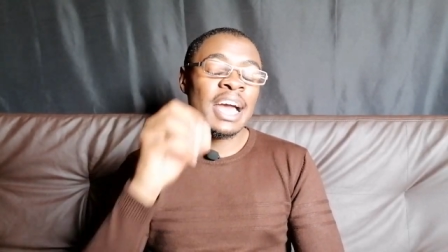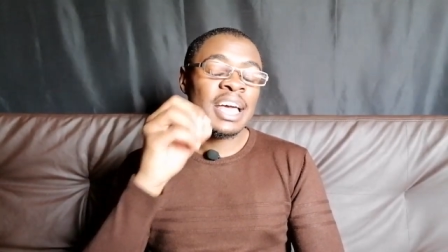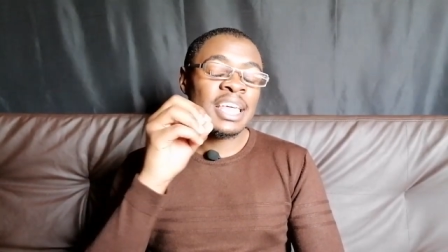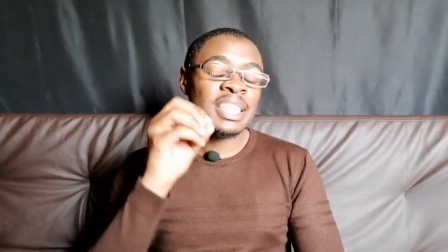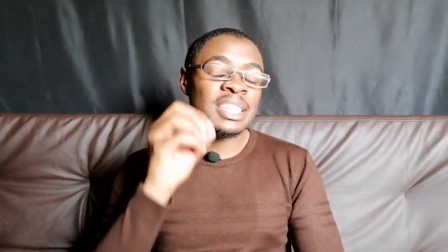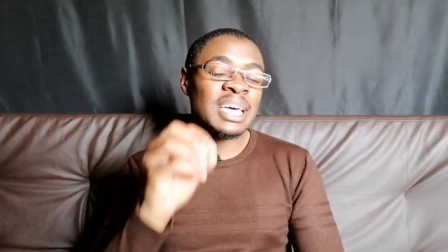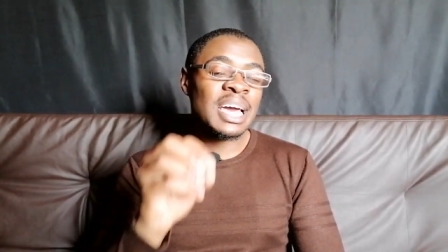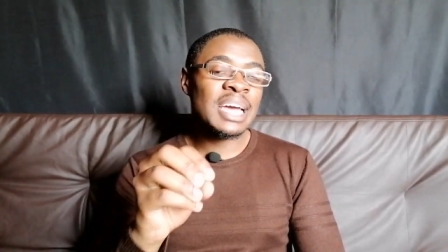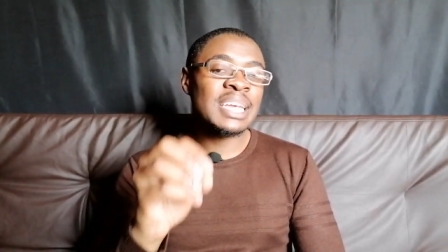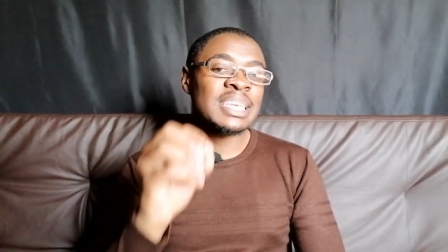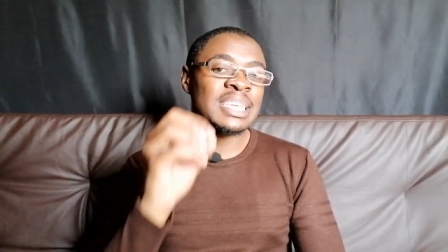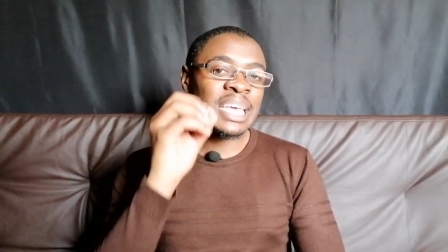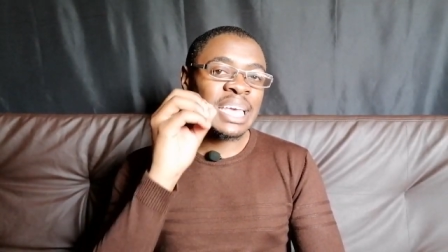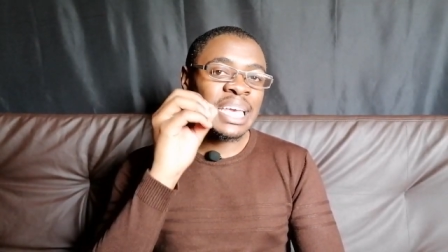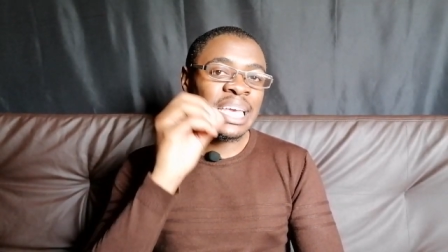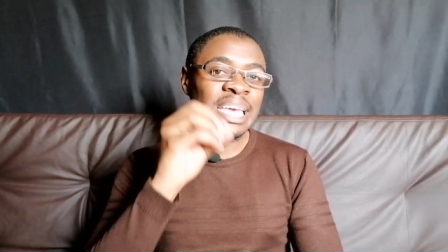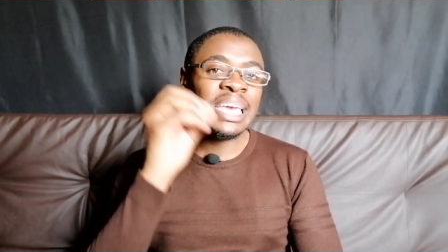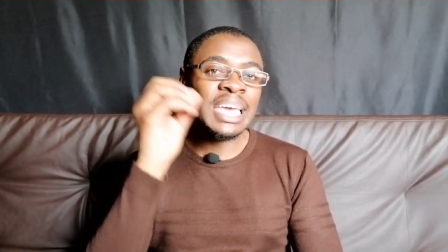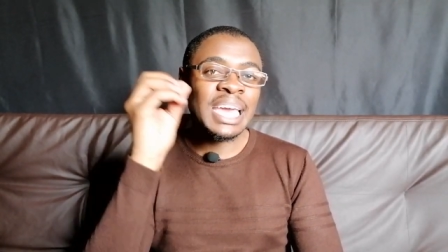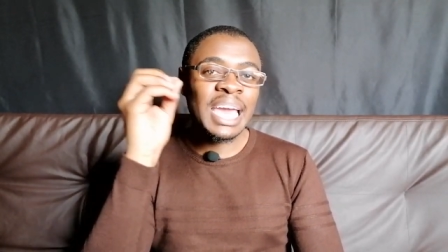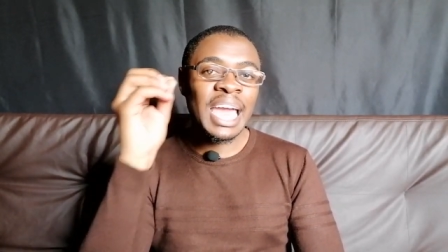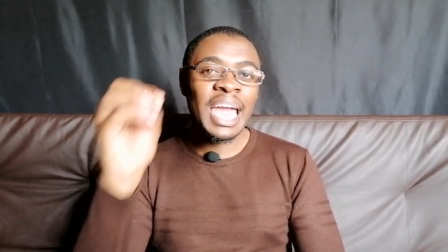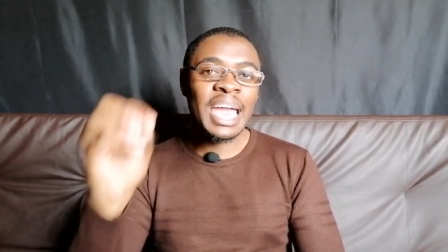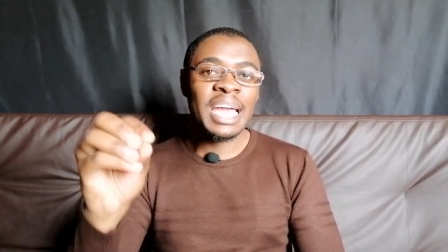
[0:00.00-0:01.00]
that
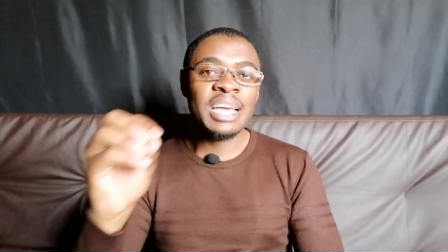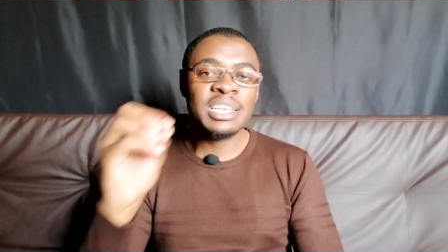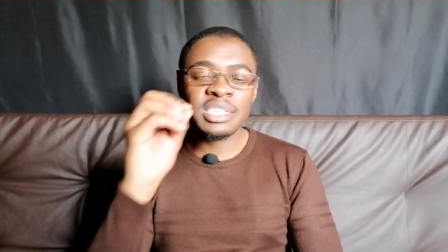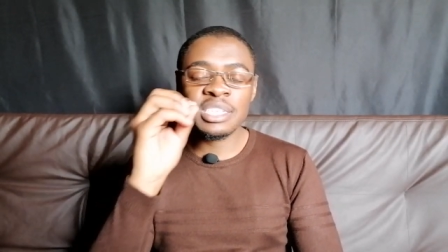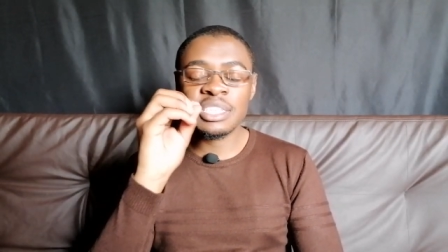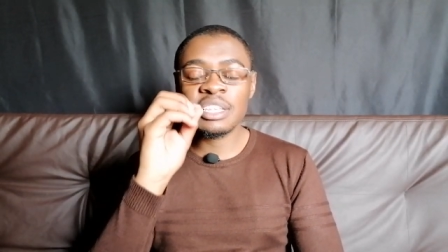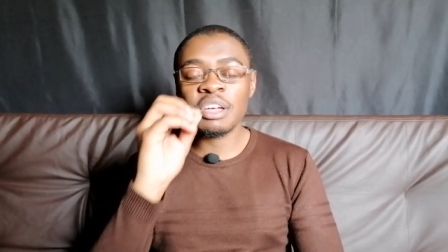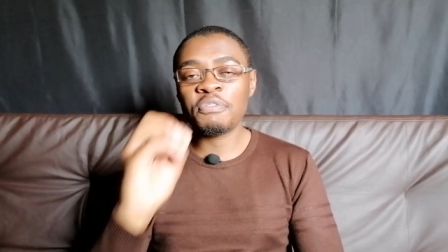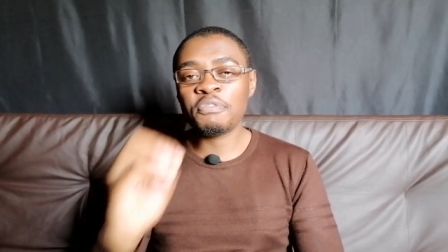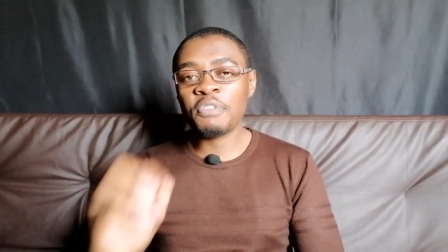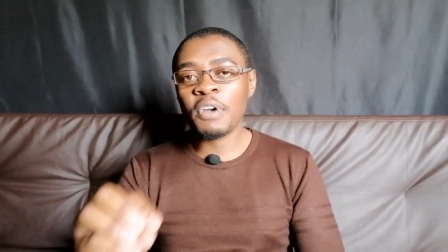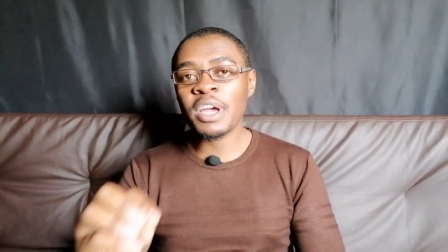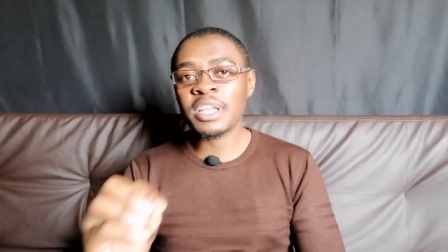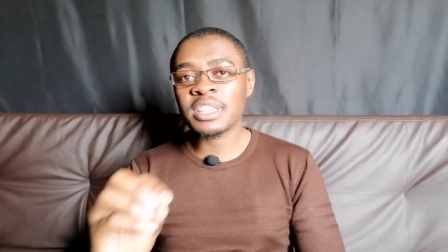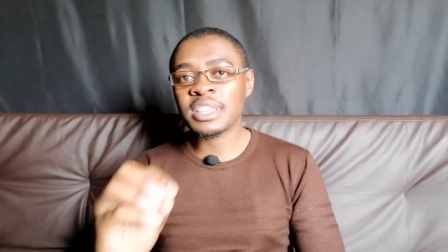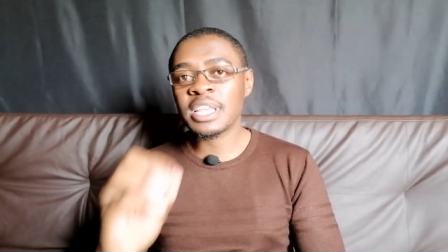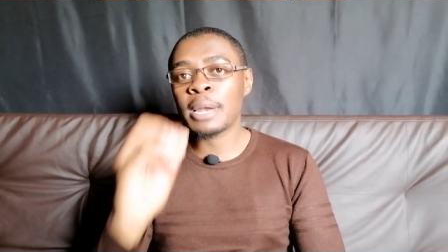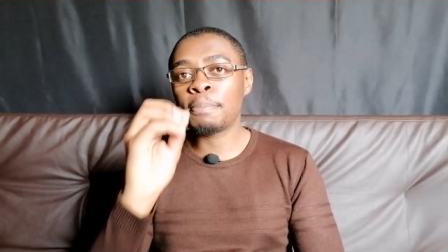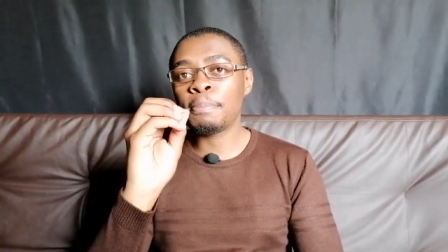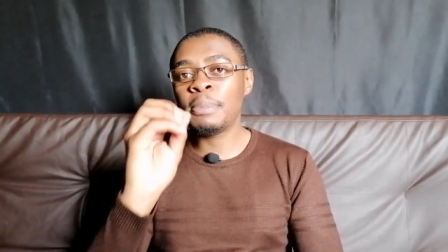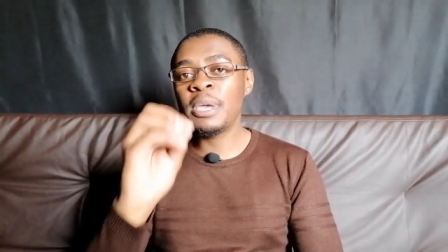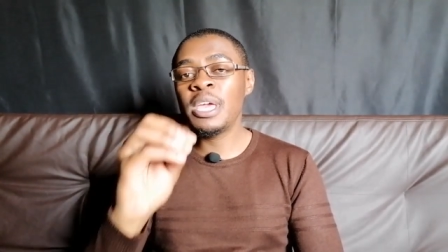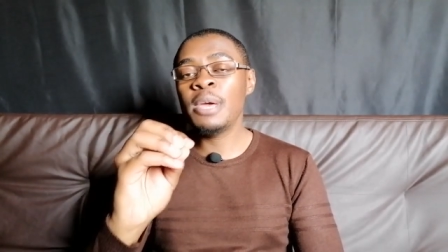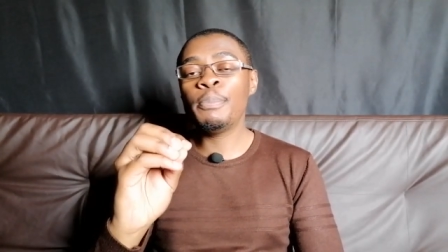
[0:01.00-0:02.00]
he hates the fact
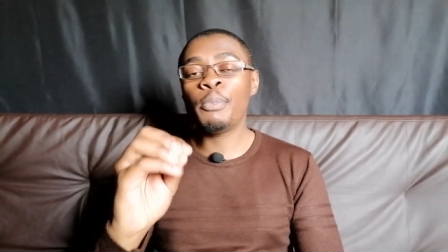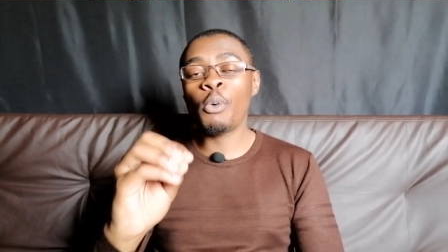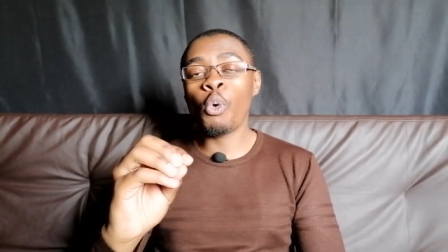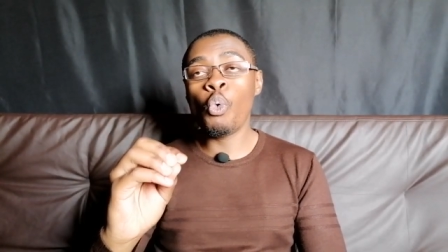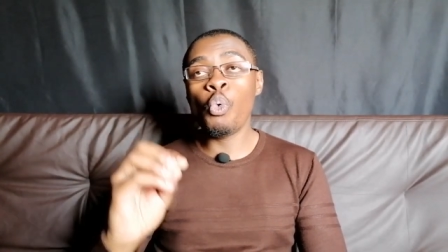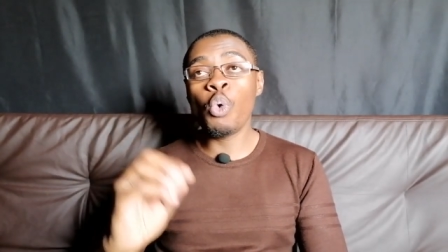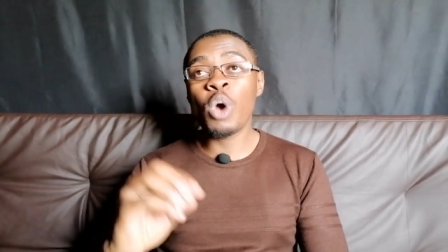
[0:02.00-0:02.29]
that people